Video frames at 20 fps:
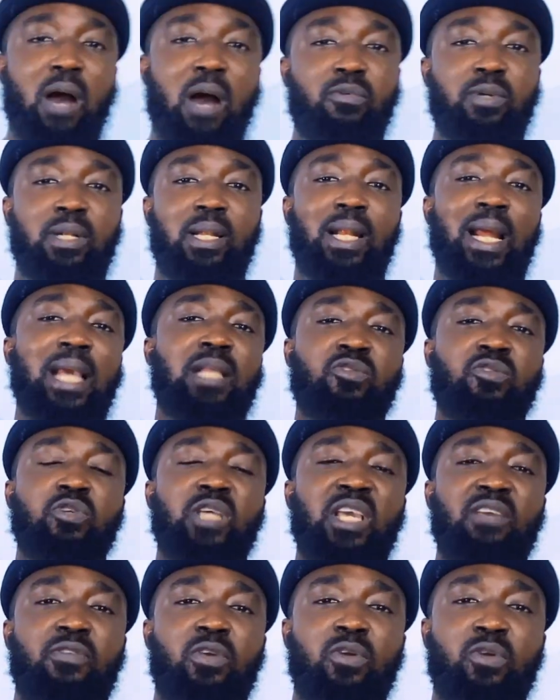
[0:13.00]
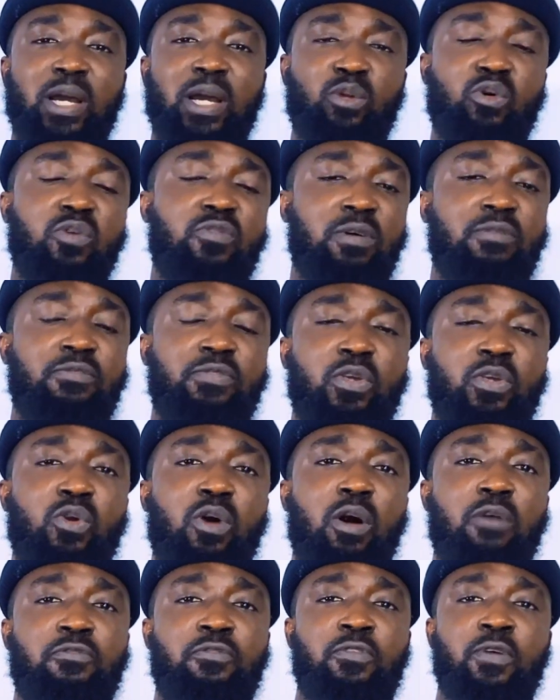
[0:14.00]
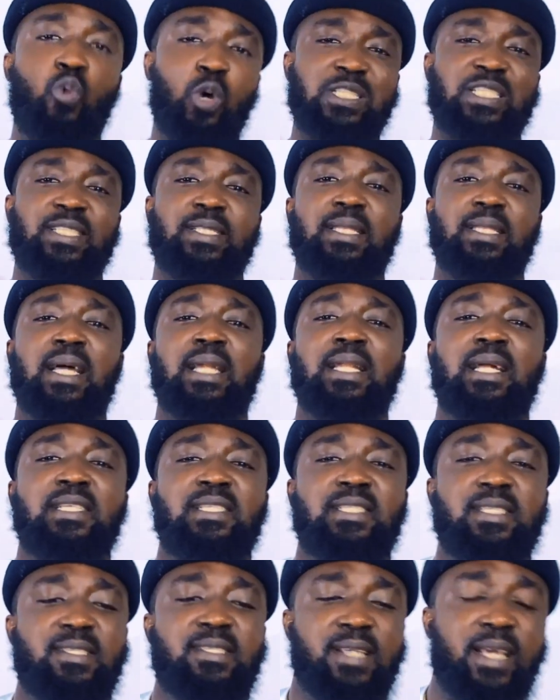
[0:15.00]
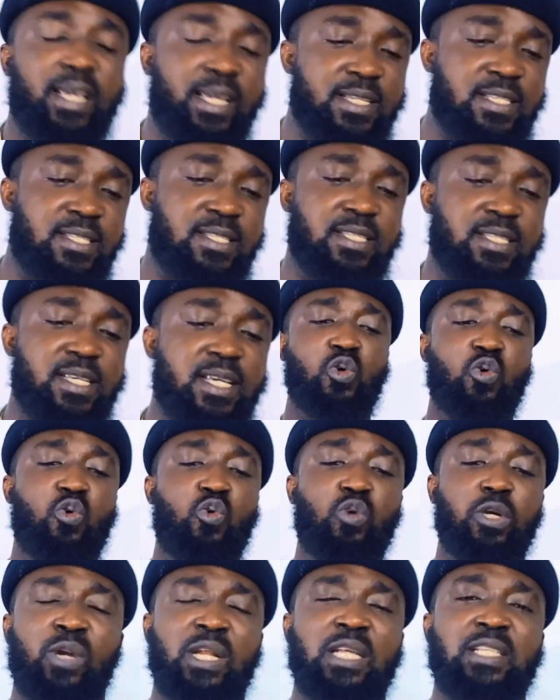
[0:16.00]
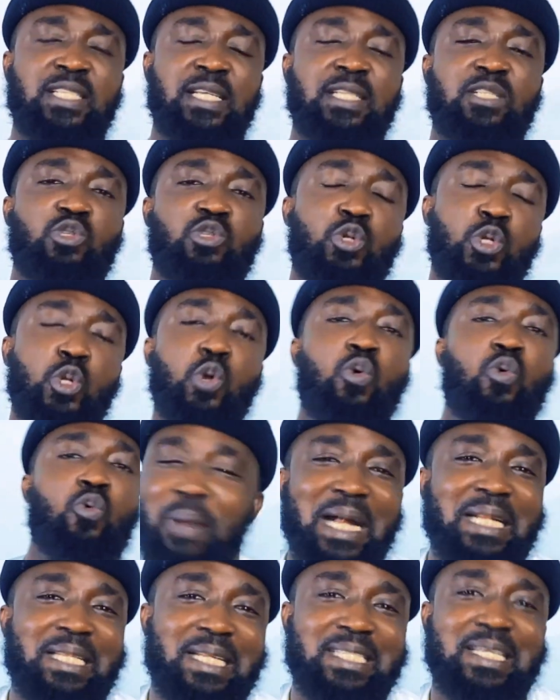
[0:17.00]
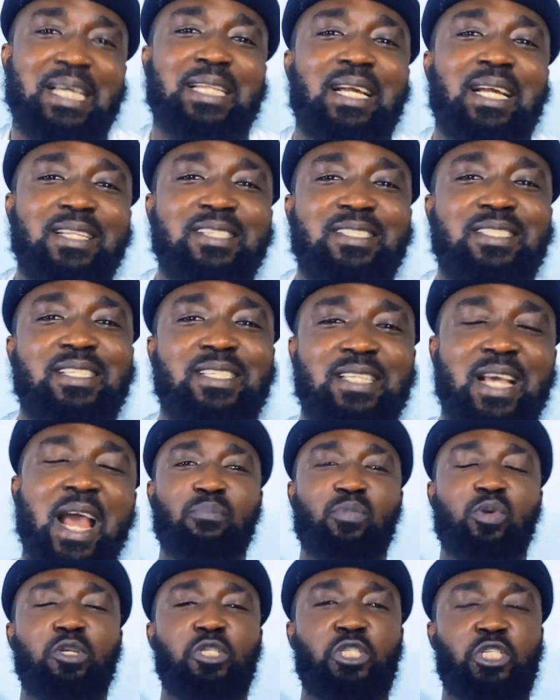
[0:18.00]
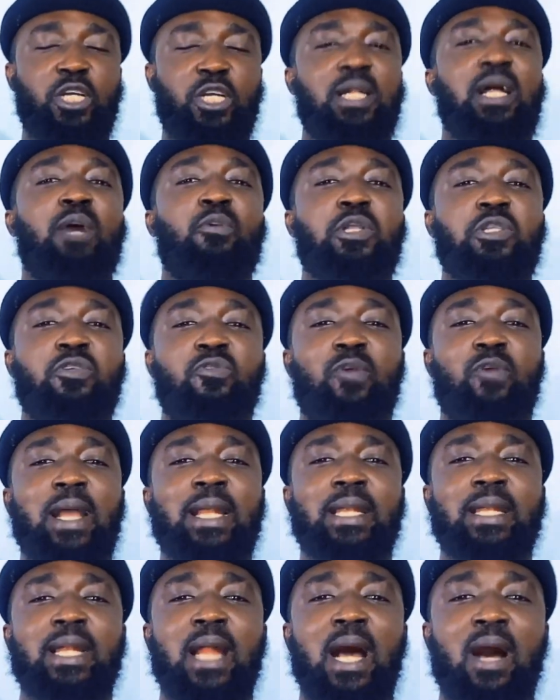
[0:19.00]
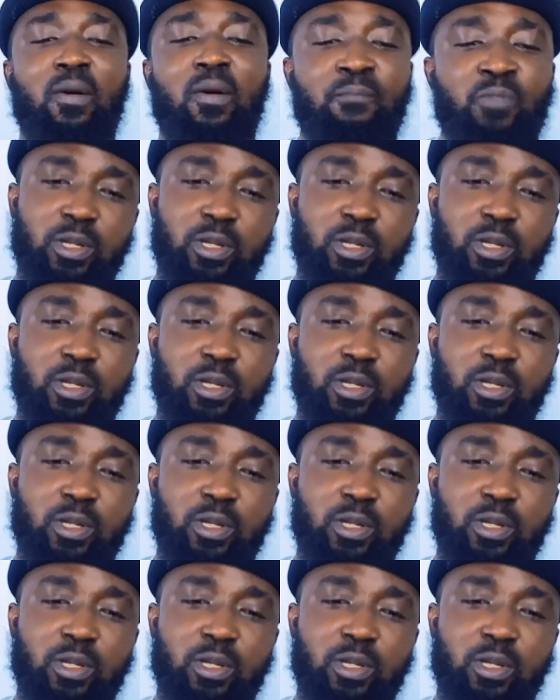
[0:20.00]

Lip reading: I would like to give you an overview of what data analysis is. So what is it to know about data analysis? I'm going to share that with you right now.